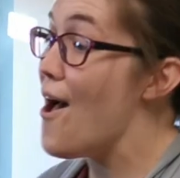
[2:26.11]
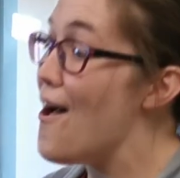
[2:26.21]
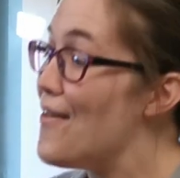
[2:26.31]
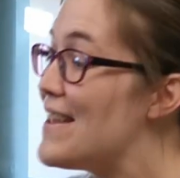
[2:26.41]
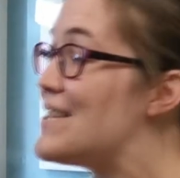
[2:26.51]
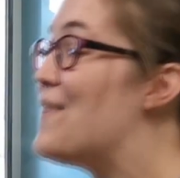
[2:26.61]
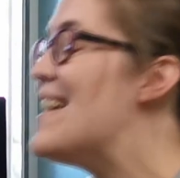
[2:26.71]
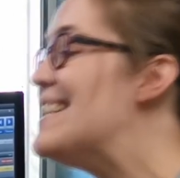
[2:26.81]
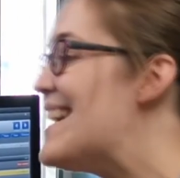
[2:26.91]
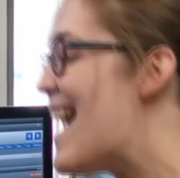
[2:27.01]
Oh,
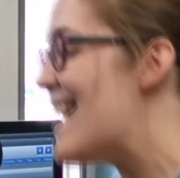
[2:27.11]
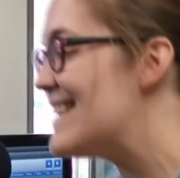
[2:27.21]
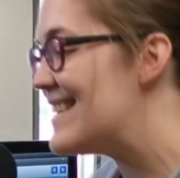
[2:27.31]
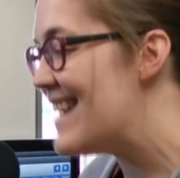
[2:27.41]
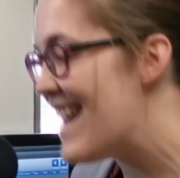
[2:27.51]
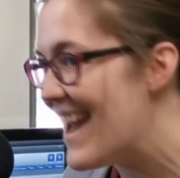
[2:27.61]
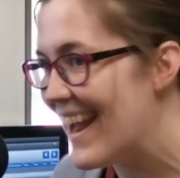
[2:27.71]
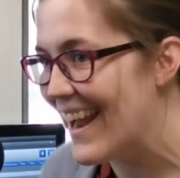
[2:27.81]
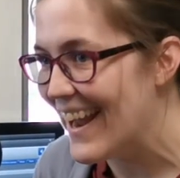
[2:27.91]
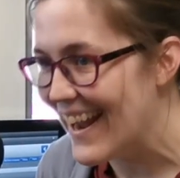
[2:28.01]
that's
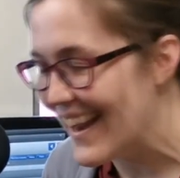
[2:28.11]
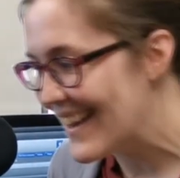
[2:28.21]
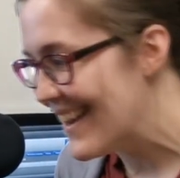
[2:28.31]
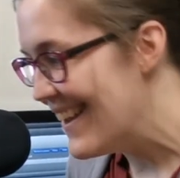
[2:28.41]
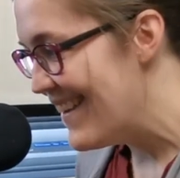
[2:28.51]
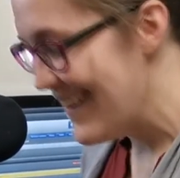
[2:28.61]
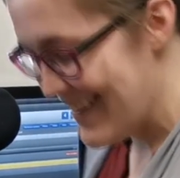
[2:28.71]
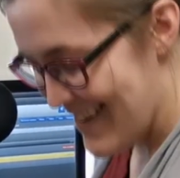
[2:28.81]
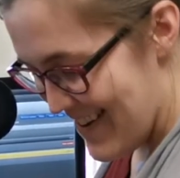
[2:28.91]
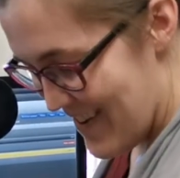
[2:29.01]
fantastic.
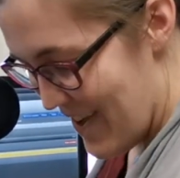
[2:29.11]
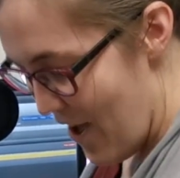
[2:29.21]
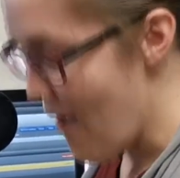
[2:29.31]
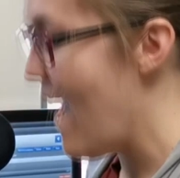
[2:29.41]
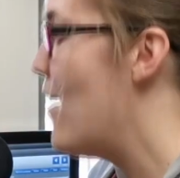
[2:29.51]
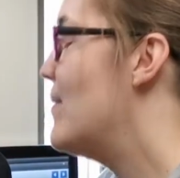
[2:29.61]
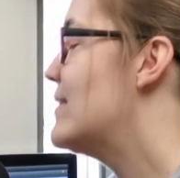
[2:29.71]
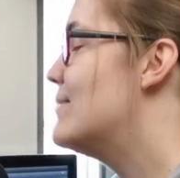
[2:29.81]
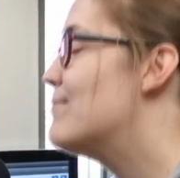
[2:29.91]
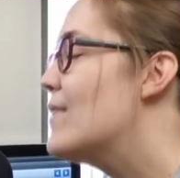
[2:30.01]
Yeah. Oh, I
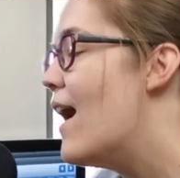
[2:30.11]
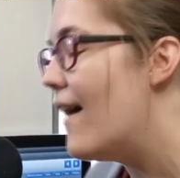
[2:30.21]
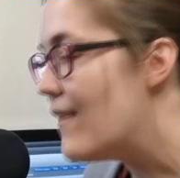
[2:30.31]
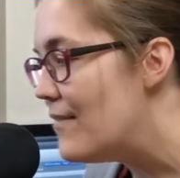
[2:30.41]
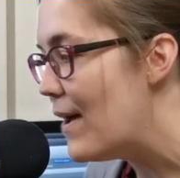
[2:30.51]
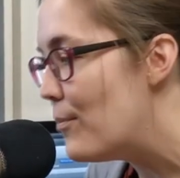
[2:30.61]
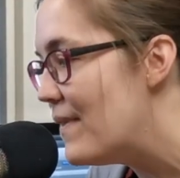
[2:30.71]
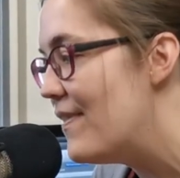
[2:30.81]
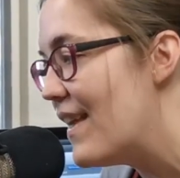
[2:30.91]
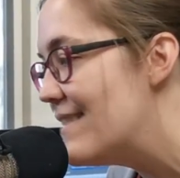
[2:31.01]
always I love
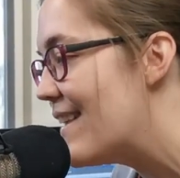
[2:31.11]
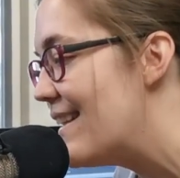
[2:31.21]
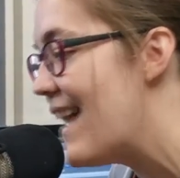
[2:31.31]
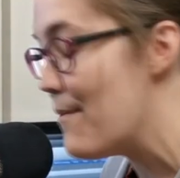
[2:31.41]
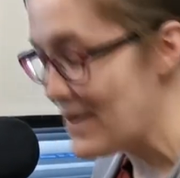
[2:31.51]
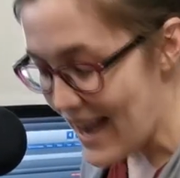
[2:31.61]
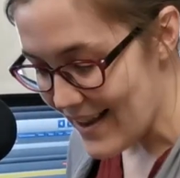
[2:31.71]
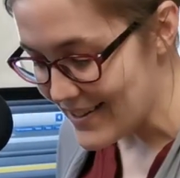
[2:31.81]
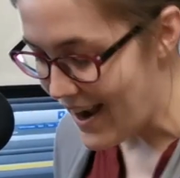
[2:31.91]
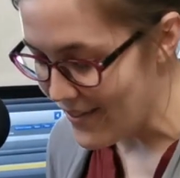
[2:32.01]
helping things like that. But yeah,
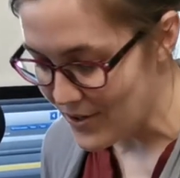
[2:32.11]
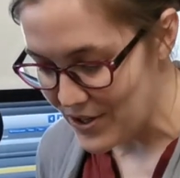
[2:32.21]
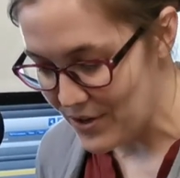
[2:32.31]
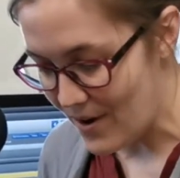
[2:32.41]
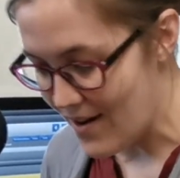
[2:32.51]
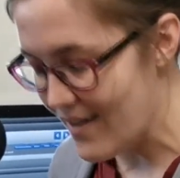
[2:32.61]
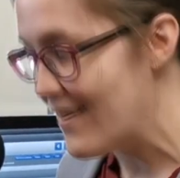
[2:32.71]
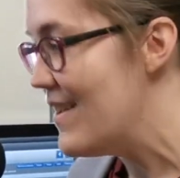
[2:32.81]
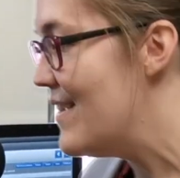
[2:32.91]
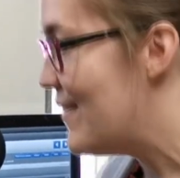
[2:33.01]
Tyler, you
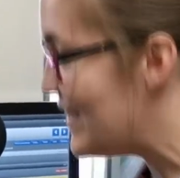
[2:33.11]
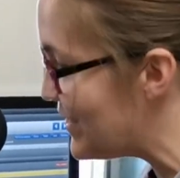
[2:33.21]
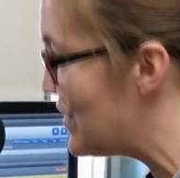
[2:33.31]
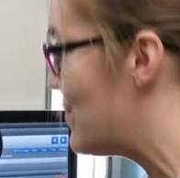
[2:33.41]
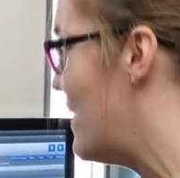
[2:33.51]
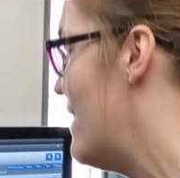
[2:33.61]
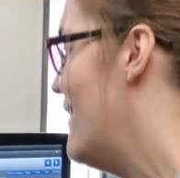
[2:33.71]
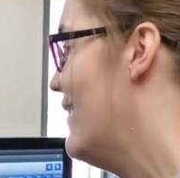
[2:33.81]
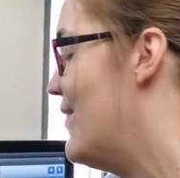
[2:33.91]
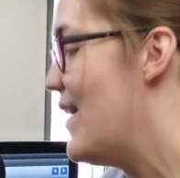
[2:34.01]
are this year's
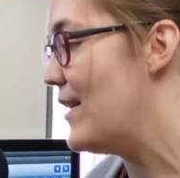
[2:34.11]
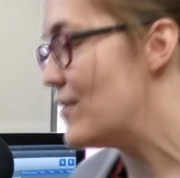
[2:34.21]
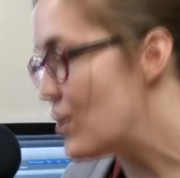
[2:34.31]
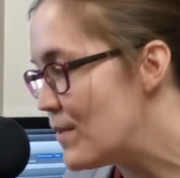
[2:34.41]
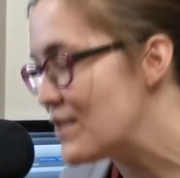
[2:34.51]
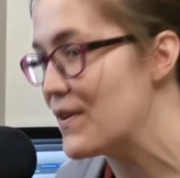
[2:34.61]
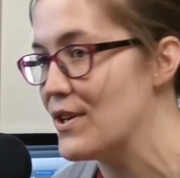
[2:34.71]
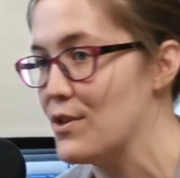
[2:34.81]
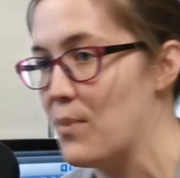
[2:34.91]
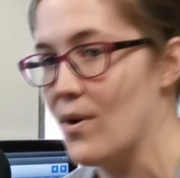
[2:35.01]
winner. Thank you so much for
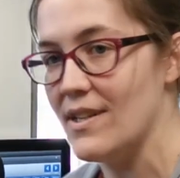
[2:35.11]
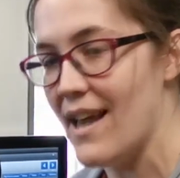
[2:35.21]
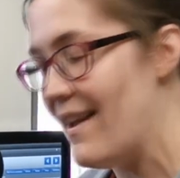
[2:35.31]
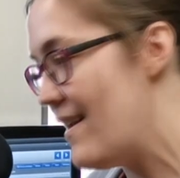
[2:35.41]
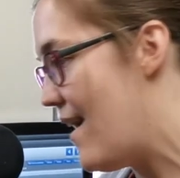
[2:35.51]
your support and.